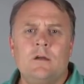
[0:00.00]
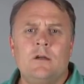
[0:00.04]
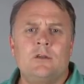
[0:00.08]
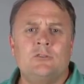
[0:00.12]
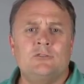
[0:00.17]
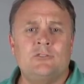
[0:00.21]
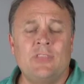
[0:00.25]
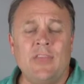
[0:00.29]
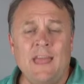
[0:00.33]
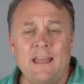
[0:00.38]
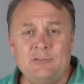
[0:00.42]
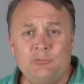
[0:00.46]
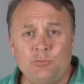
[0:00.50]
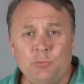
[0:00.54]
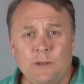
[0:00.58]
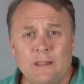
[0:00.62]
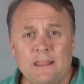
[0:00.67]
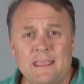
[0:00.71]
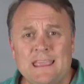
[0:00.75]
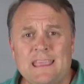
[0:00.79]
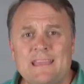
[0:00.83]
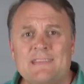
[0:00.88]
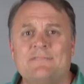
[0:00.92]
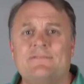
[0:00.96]
So that's
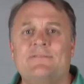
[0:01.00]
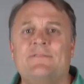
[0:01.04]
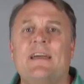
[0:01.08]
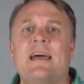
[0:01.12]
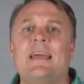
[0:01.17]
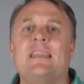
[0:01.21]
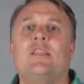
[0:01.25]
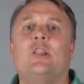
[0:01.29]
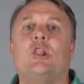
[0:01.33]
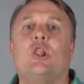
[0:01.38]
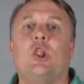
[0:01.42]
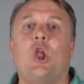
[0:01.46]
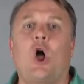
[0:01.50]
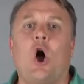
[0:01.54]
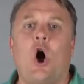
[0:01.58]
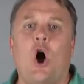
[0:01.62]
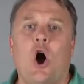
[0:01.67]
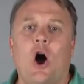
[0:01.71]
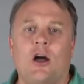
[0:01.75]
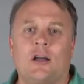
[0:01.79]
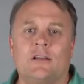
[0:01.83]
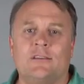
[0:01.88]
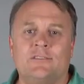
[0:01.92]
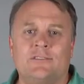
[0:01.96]
really event
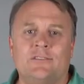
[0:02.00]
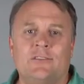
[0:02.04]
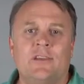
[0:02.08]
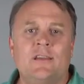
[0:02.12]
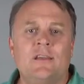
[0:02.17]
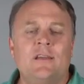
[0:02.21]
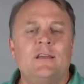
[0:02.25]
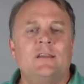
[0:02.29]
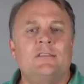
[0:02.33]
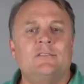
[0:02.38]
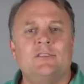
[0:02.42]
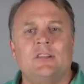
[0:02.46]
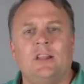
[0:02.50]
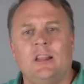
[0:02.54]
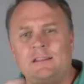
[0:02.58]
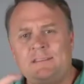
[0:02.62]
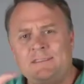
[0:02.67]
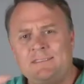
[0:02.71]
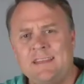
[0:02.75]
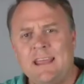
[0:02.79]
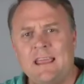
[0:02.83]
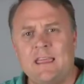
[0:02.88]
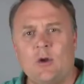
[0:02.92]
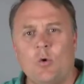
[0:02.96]
logs so let's
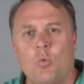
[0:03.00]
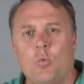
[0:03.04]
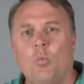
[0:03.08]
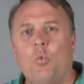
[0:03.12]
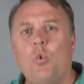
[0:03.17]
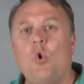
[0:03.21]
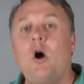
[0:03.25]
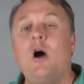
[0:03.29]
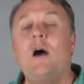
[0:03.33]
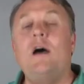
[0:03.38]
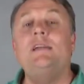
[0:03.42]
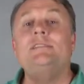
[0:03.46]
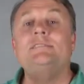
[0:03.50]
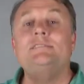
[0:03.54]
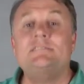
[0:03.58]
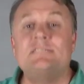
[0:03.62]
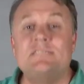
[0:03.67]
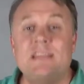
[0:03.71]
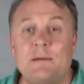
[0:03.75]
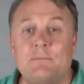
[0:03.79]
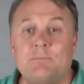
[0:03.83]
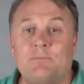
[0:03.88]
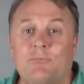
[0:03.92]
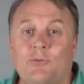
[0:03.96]
take it one
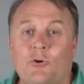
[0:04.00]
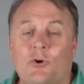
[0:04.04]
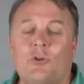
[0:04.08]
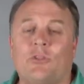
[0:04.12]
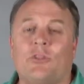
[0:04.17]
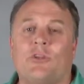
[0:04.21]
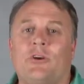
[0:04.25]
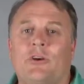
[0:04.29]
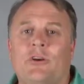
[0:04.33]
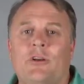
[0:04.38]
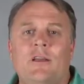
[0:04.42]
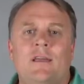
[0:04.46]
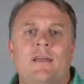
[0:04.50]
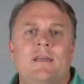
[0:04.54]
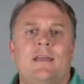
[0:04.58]
step further